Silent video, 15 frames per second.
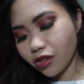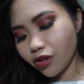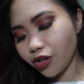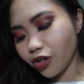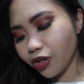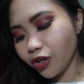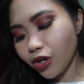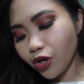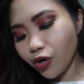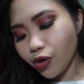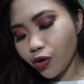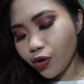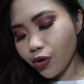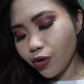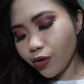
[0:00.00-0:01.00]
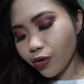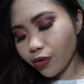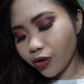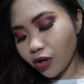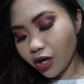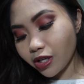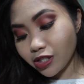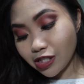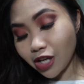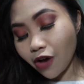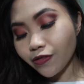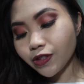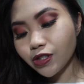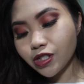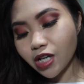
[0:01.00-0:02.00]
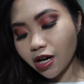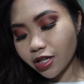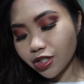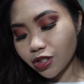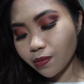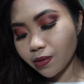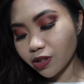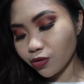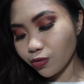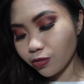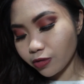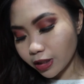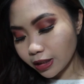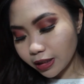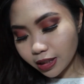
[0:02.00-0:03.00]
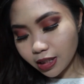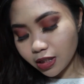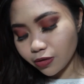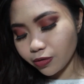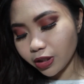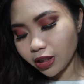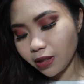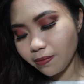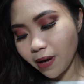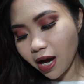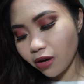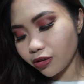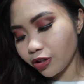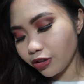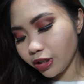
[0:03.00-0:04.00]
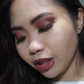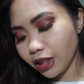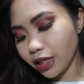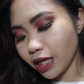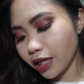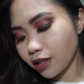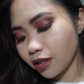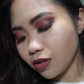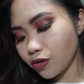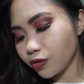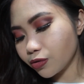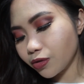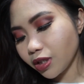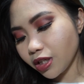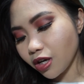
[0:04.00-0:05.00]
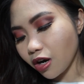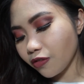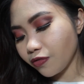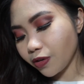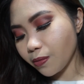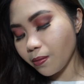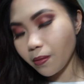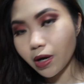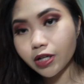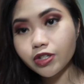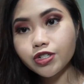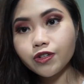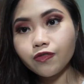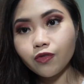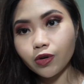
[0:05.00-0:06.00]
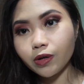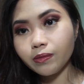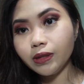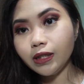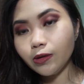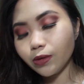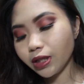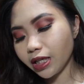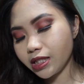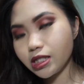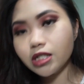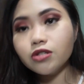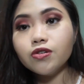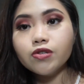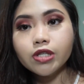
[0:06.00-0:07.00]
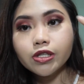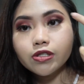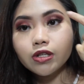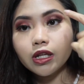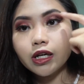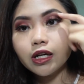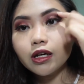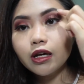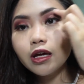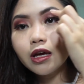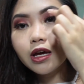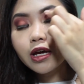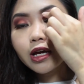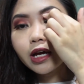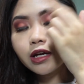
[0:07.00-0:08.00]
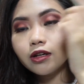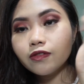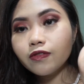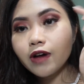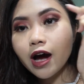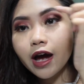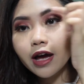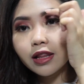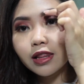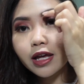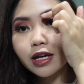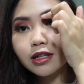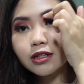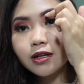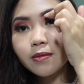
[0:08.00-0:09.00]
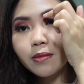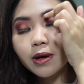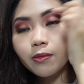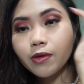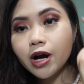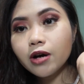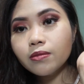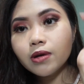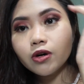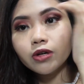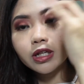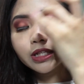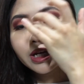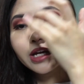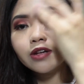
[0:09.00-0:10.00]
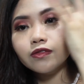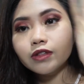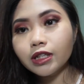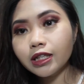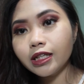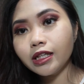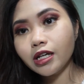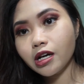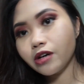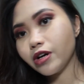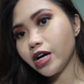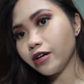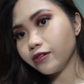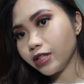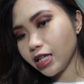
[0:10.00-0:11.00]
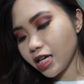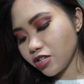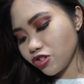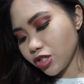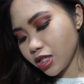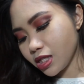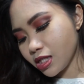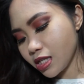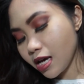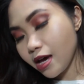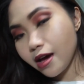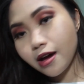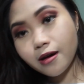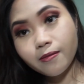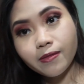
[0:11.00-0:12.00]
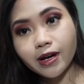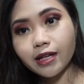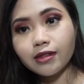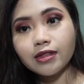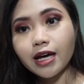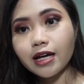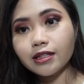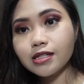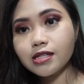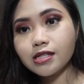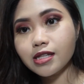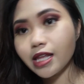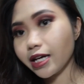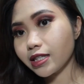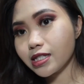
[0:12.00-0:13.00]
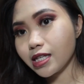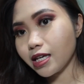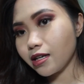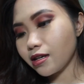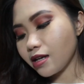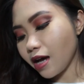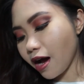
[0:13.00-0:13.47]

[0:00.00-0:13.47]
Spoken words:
They're soft to touch, but really powdery, and they don't really offer much for me. Well, I did use it to like kind of highlight my brow bone and kind of clean around the edges, but that's it.